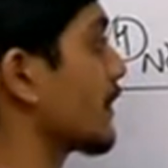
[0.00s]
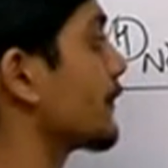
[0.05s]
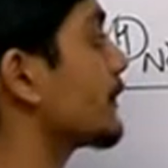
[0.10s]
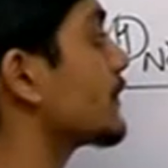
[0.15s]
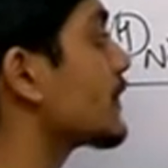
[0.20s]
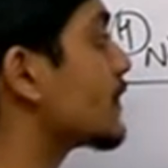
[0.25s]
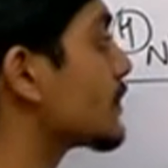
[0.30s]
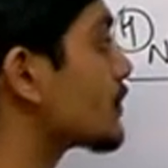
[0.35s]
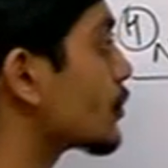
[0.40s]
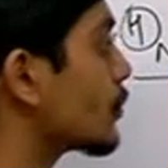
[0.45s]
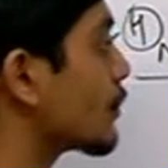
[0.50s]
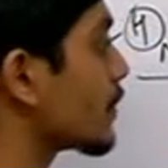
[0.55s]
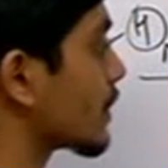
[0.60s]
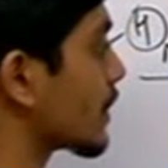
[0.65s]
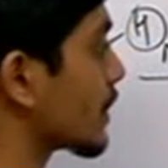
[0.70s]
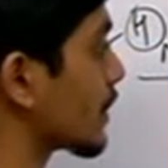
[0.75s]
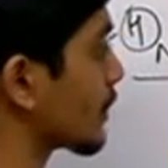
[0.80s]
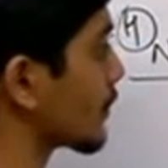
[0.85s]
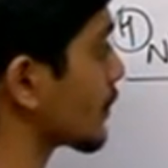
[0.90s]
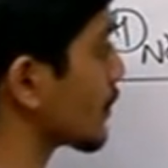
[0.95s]
deficiency over
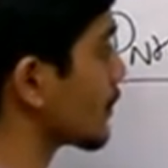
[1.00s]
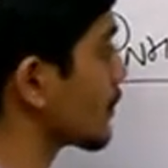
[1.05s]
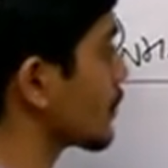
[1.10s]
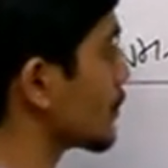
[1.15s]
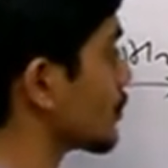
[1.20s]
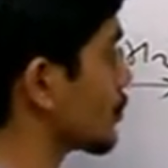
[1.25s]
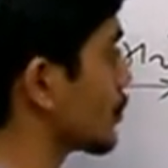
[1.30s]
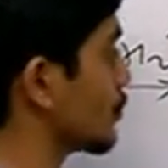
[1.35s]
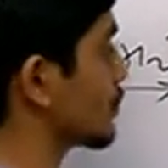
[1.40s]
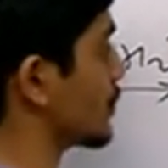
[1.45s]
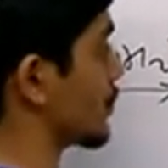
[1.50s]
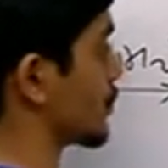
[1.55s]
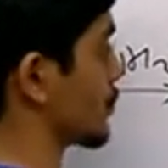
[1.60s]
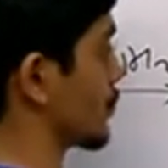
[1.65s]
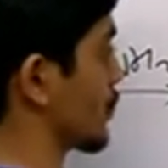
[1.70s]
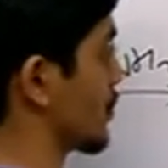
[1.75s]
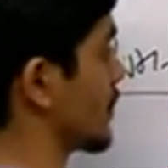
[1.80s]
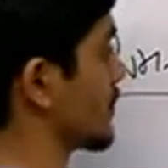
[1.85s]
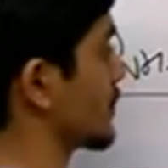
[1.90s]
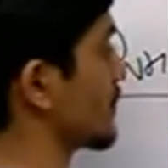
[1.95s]
here. So this
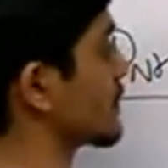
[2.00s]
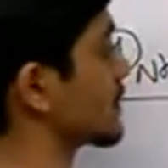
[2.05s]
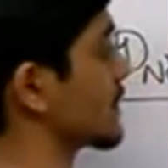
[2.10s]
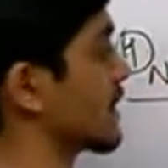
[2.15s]
donates its